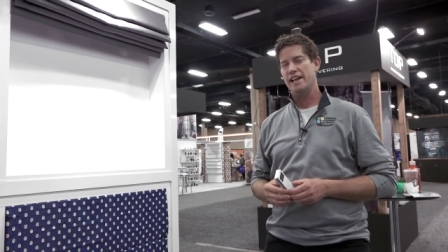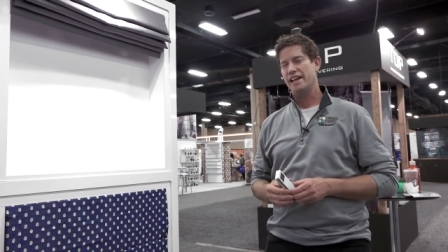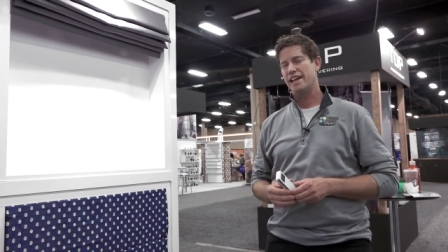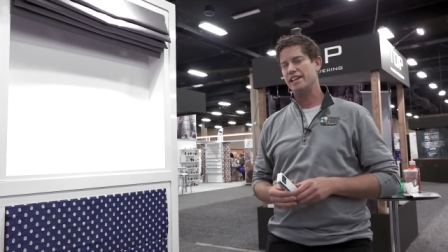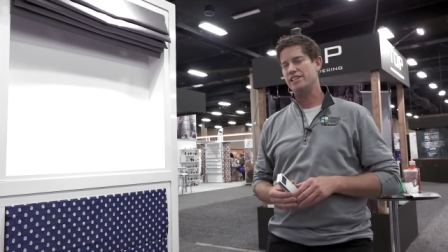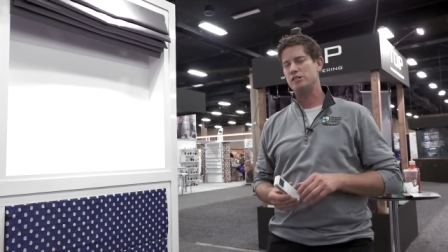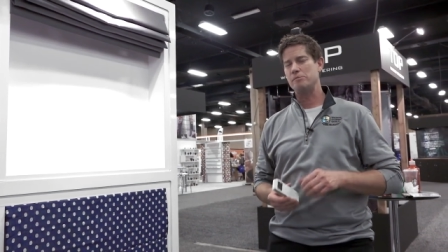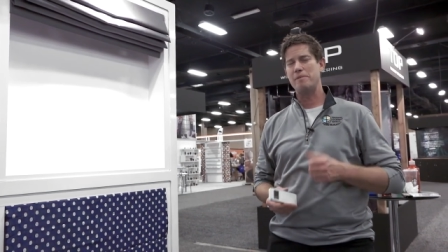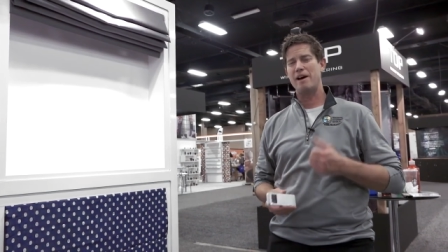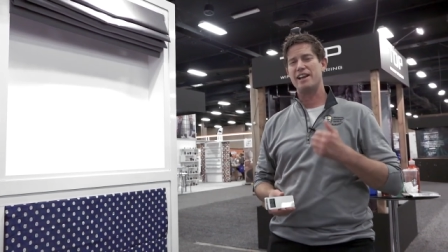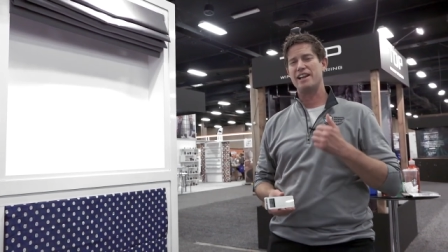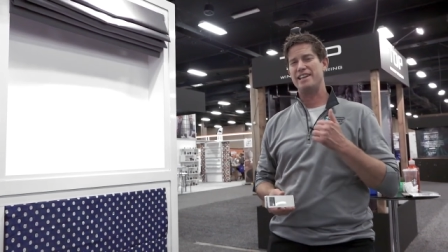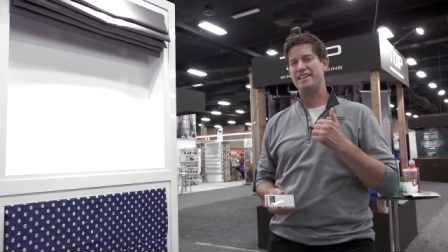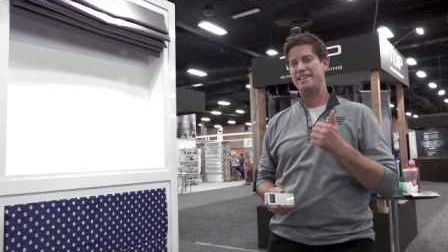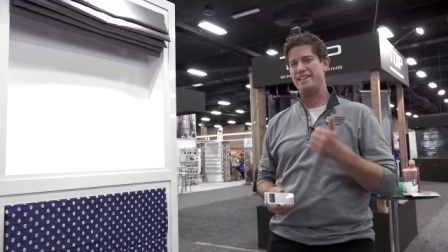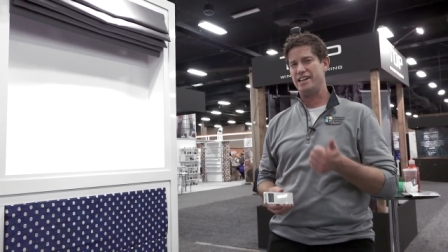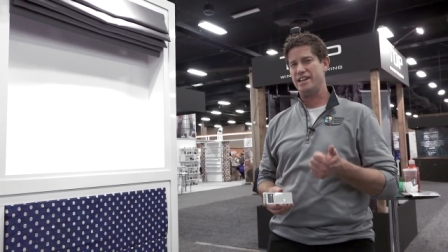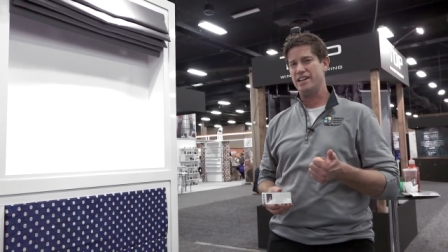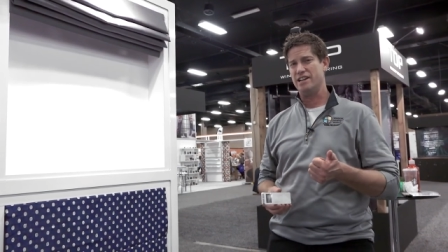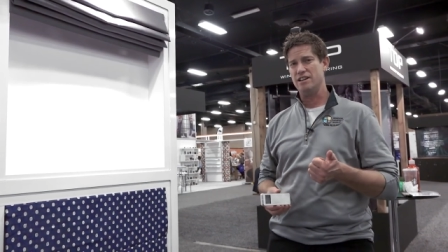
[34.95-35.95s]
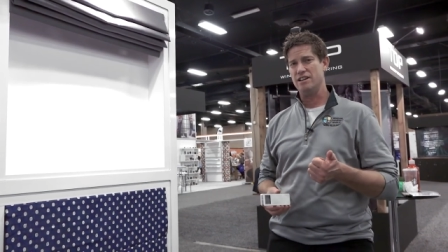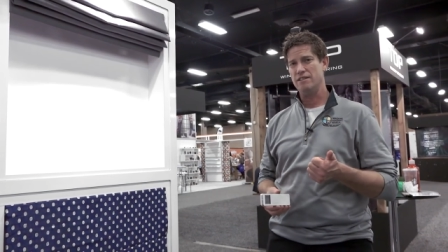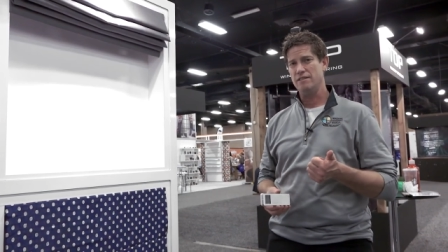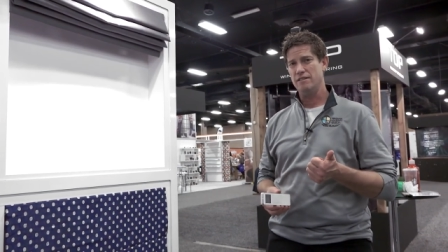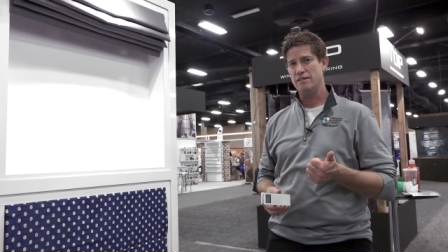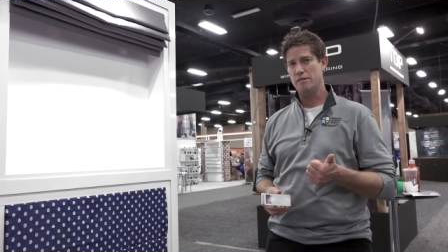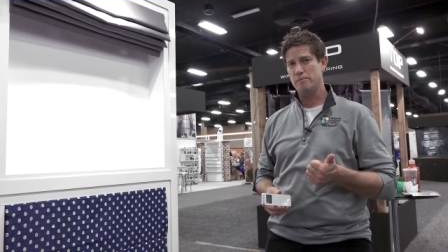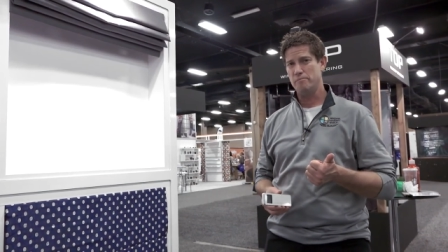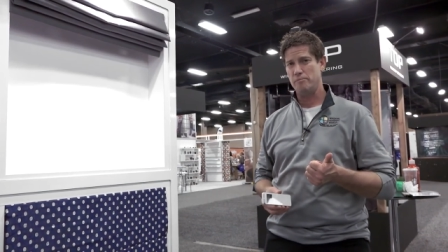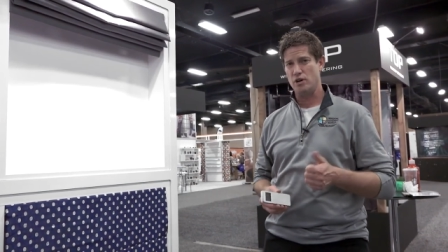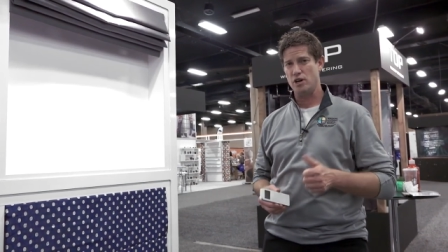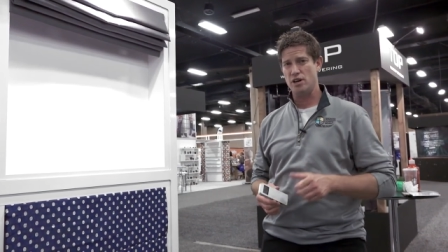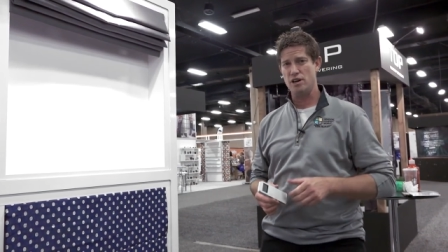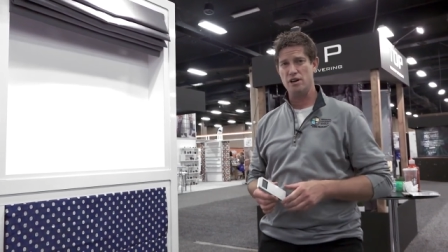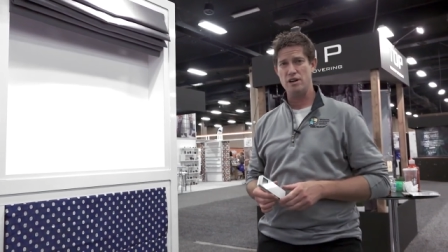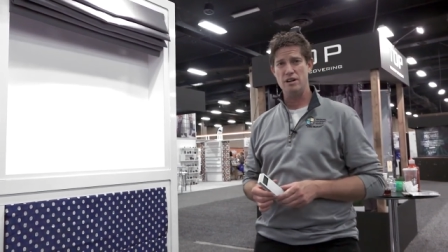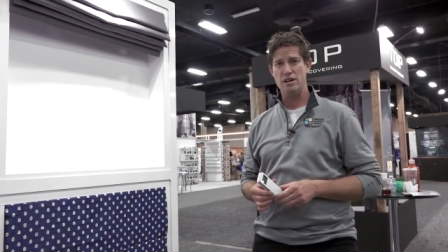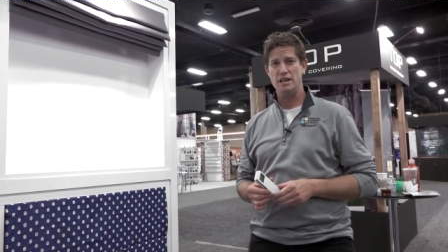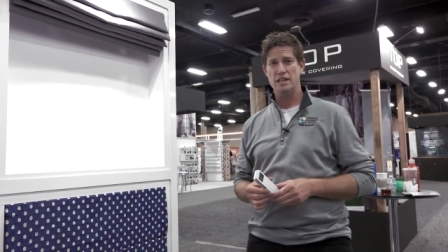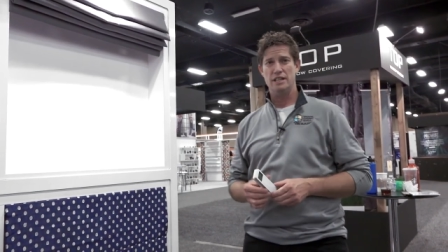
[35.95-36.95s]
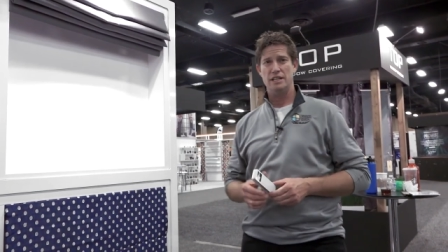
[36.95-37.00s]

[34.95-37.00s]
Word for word: Gets about a year per